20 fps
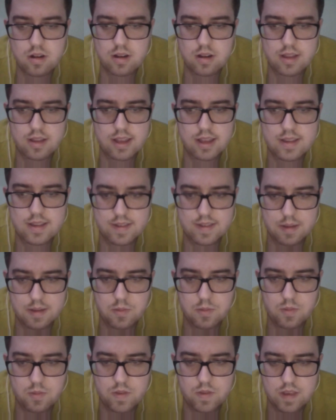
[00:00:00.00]
date
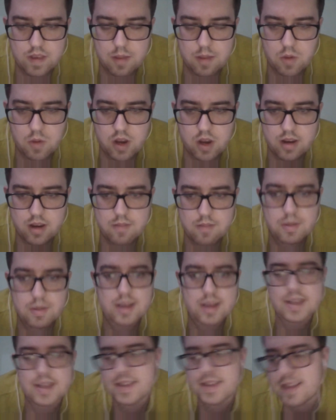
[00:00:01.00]
someone,
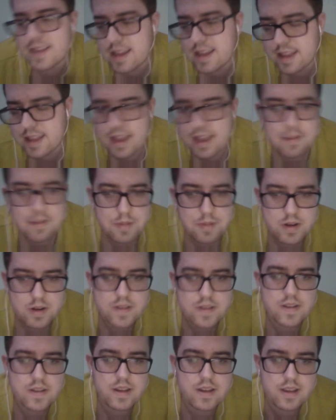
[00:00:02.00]
because that
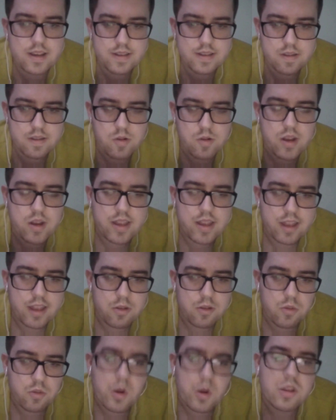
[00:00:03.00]
person is the one
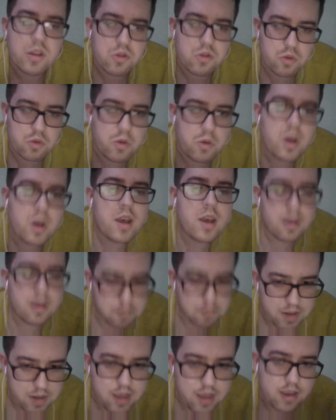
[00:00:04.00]
that you want to
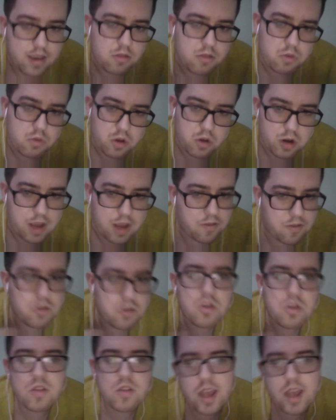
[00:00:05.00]
bring into your life.
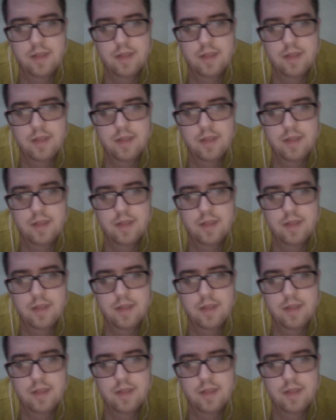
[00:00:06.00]
You don't